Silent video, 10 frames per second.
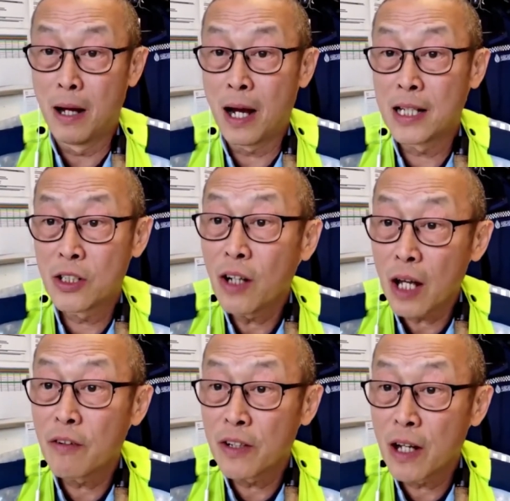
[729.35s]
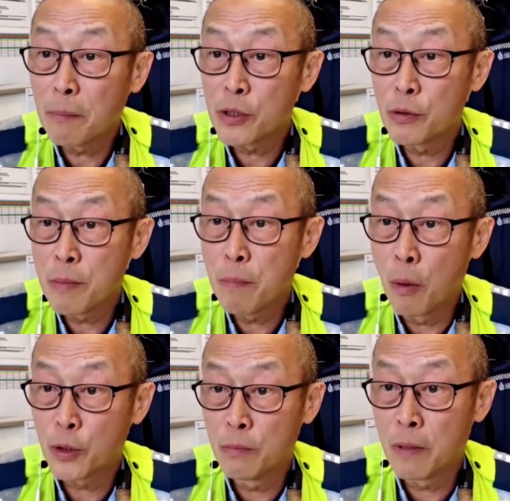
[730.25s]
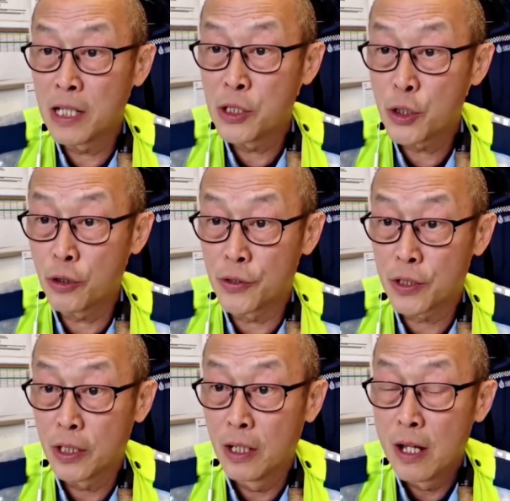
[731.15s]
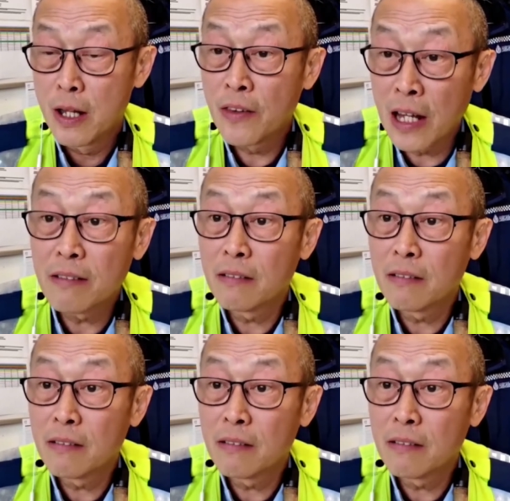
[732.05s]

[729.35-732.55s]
I don't have a number to report to my insurance. Then